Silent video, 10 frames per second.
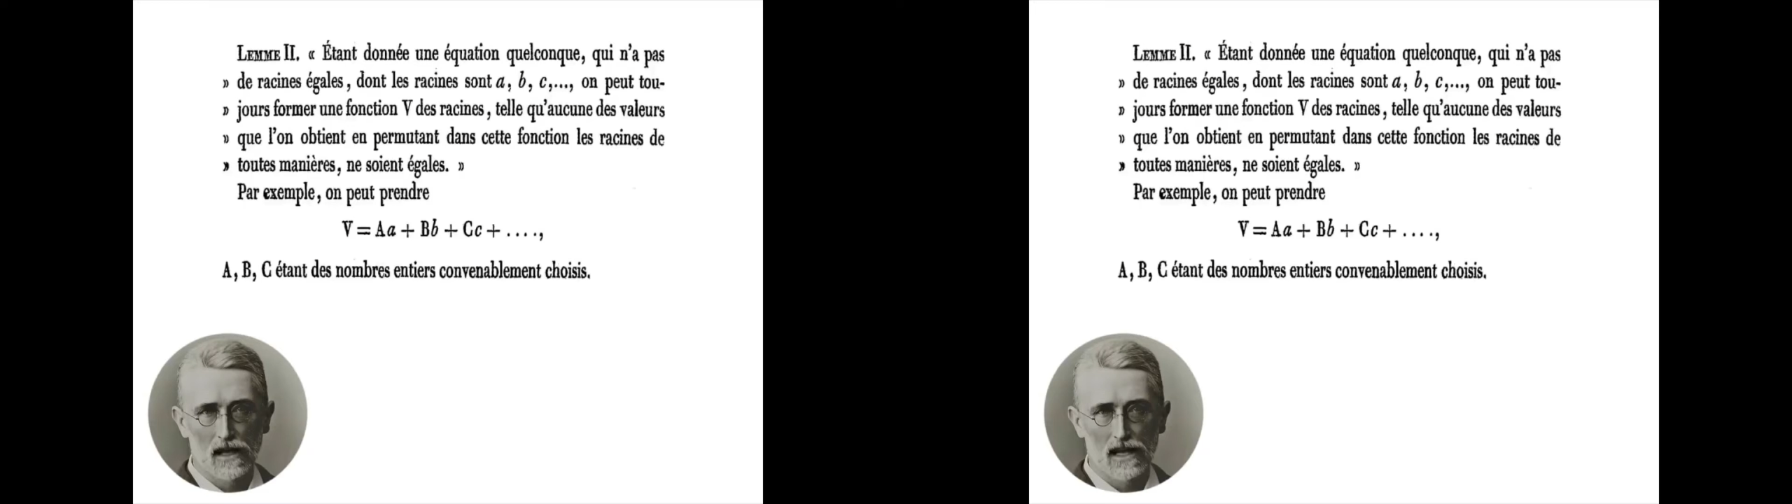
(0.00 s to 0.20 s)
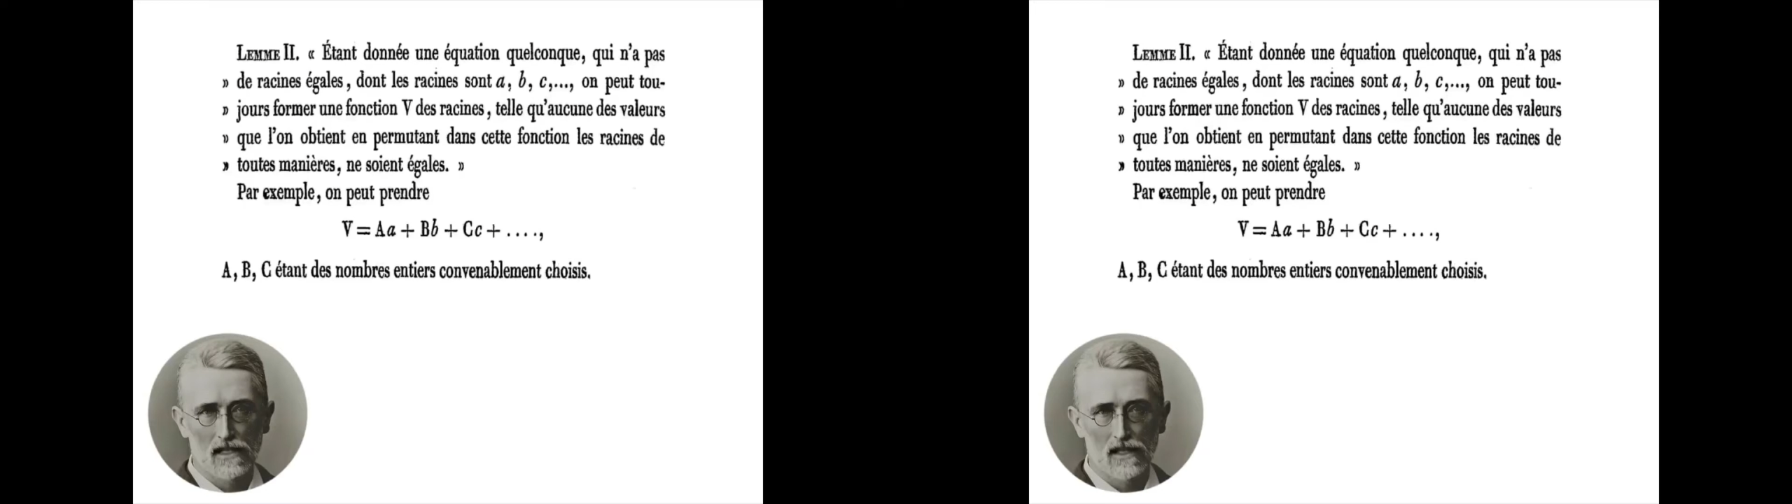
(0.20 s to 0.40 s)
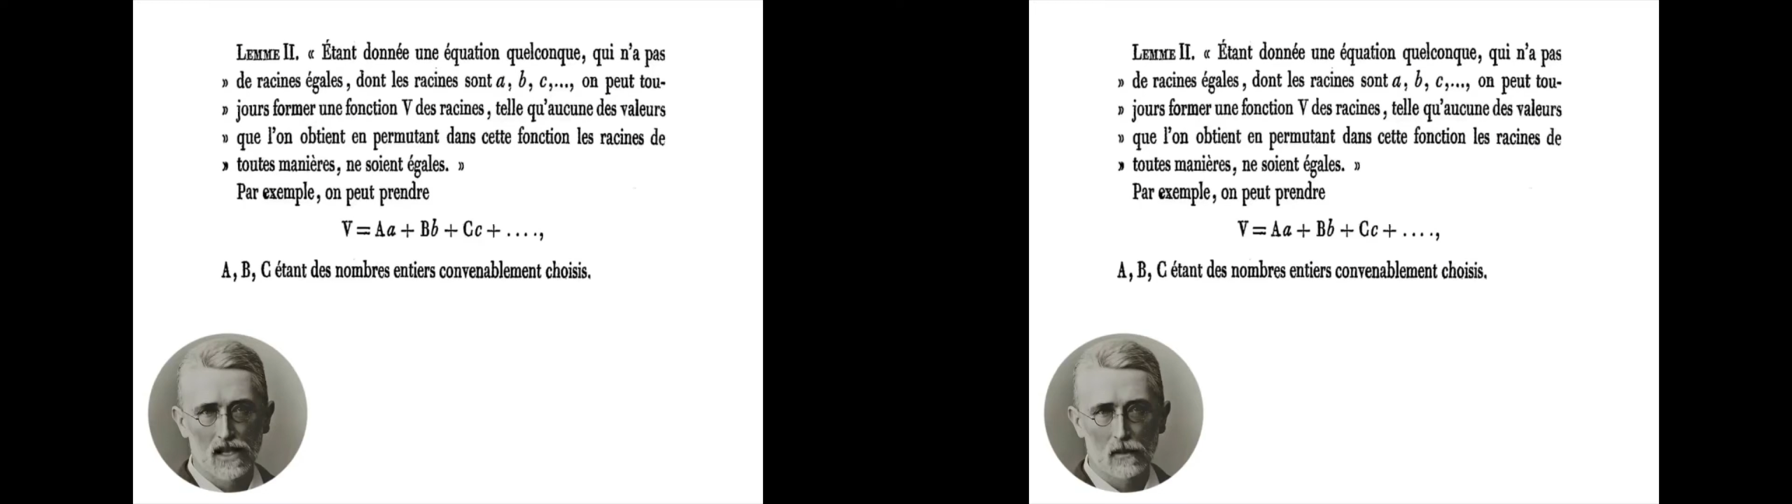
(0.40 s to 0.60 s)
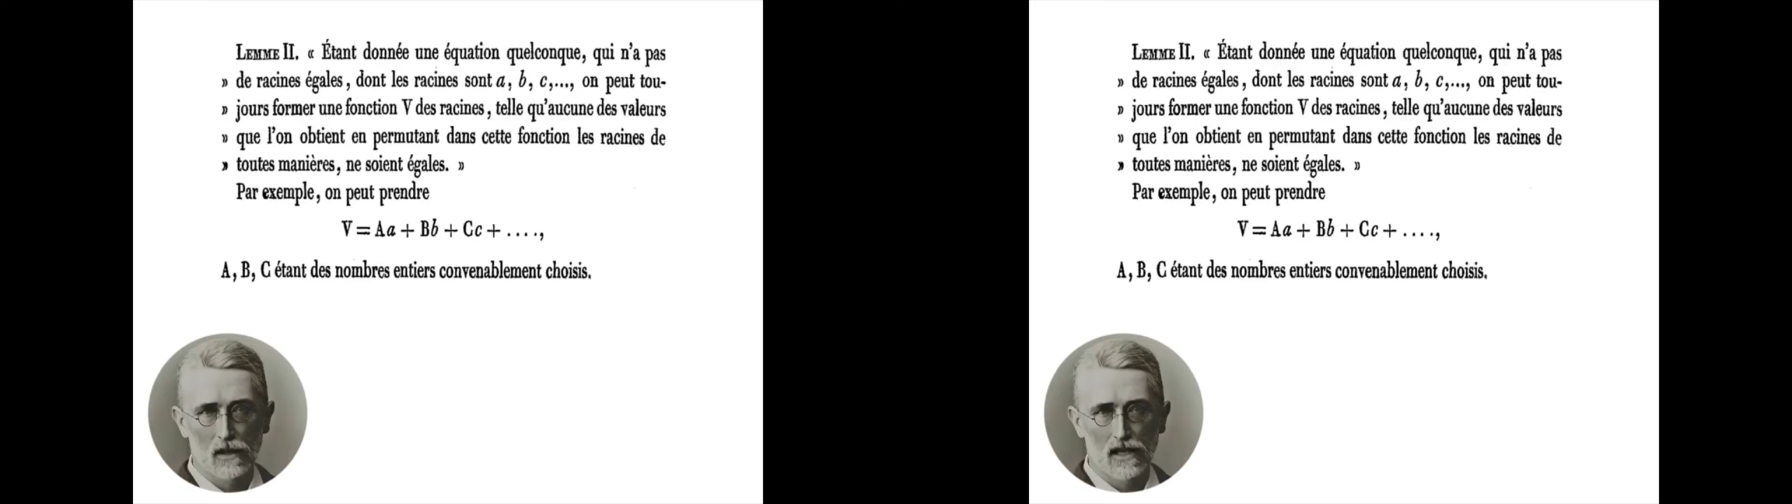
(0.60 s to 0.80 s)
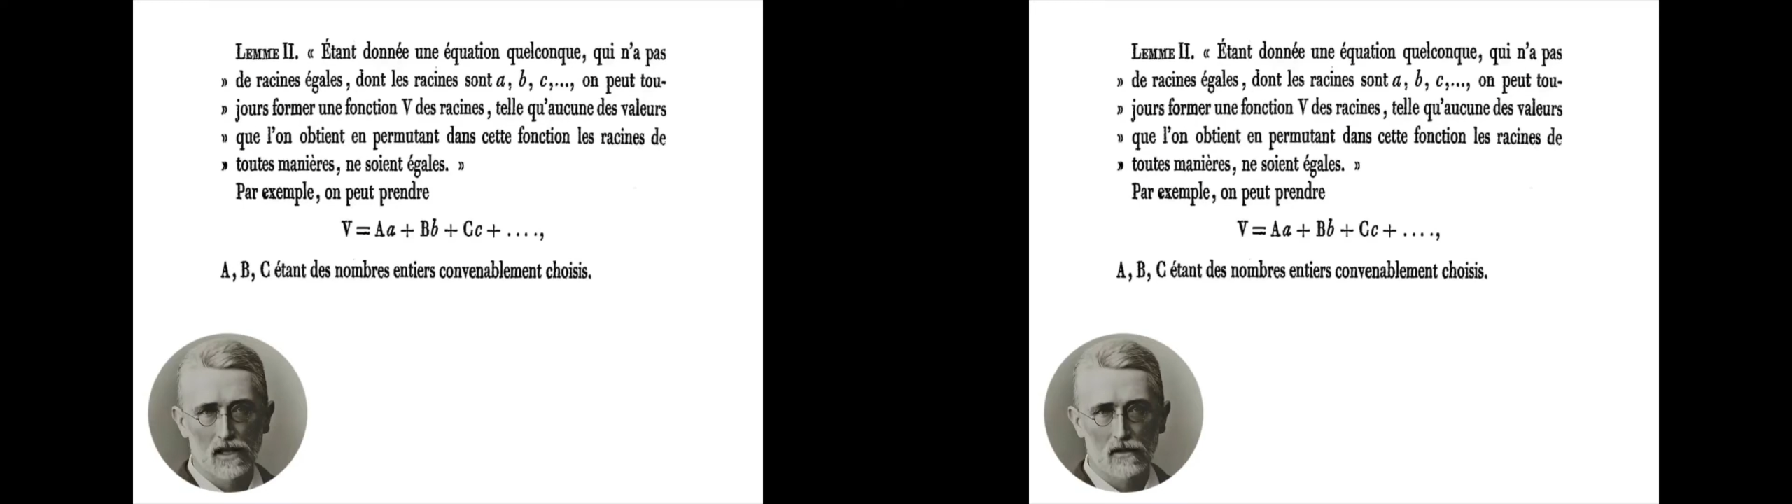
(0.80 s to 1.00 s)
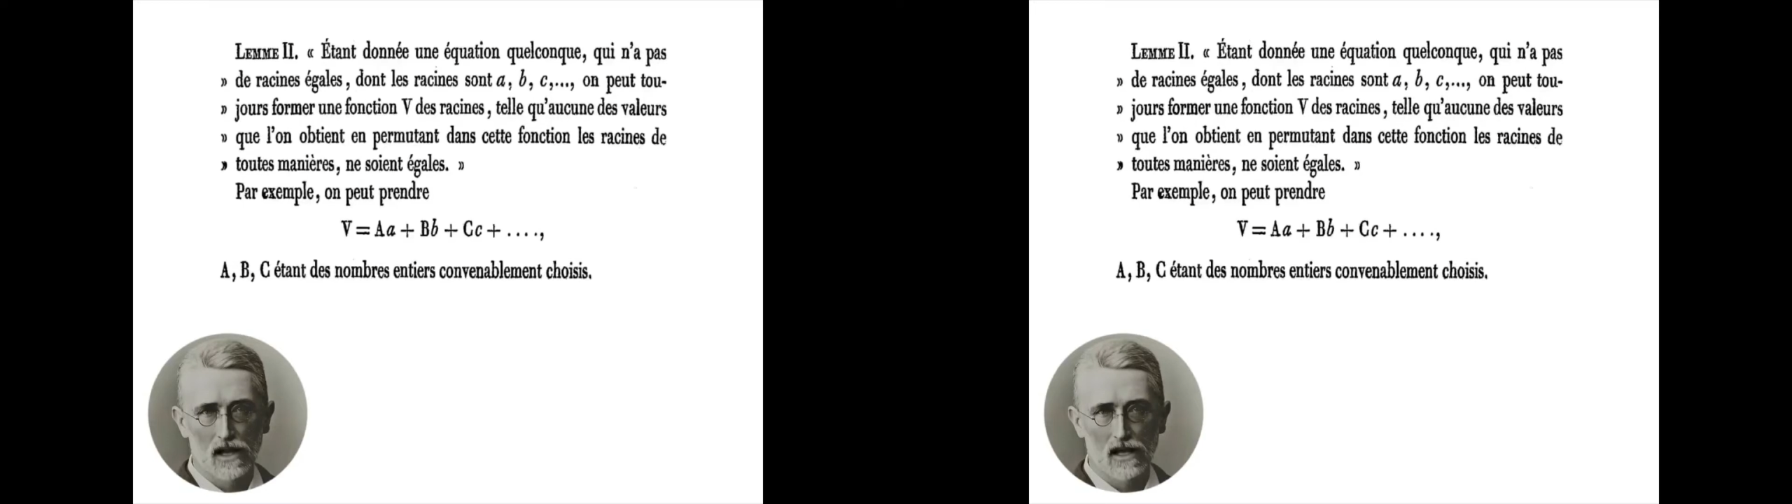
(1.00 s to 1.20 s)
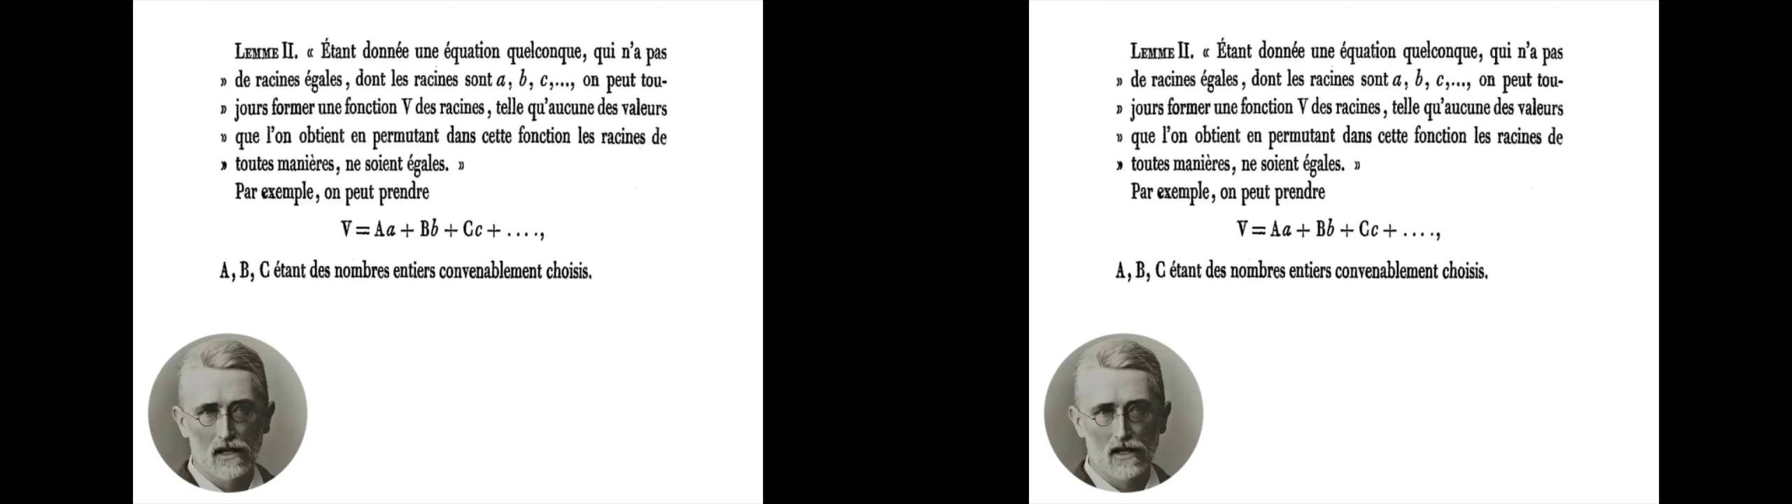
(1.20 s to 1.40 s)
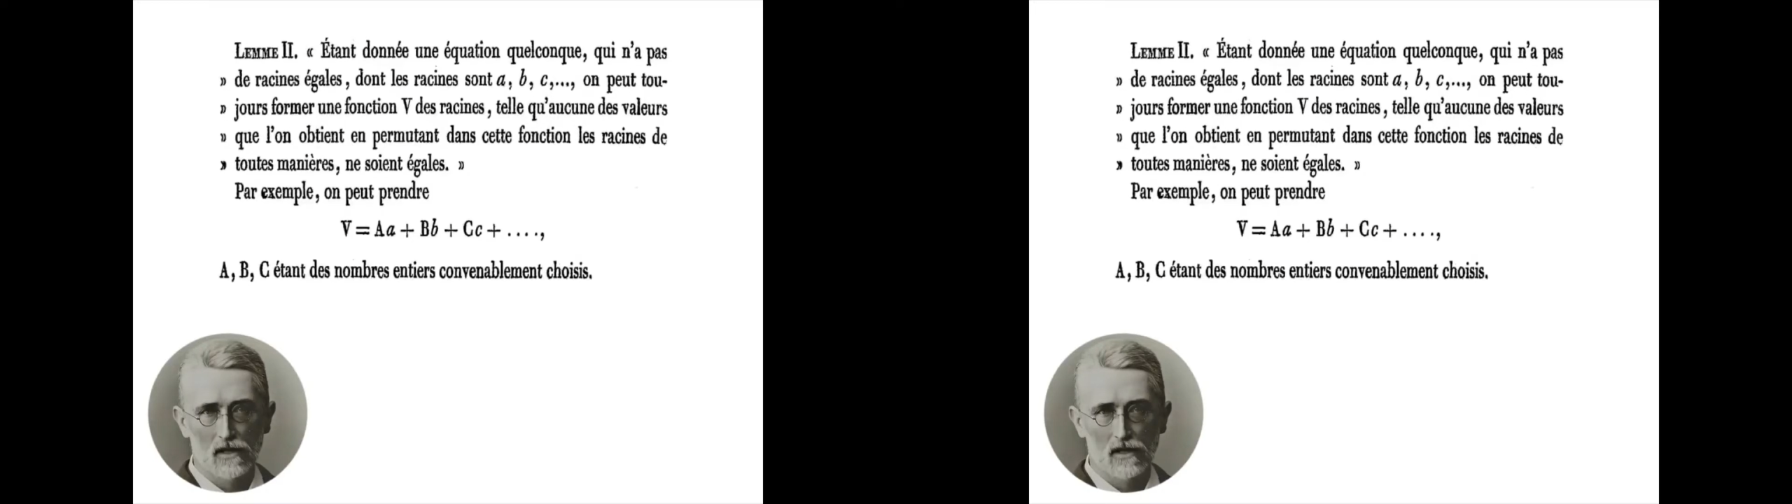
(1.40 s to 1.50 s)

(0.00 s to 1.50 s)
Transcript: is the splitting field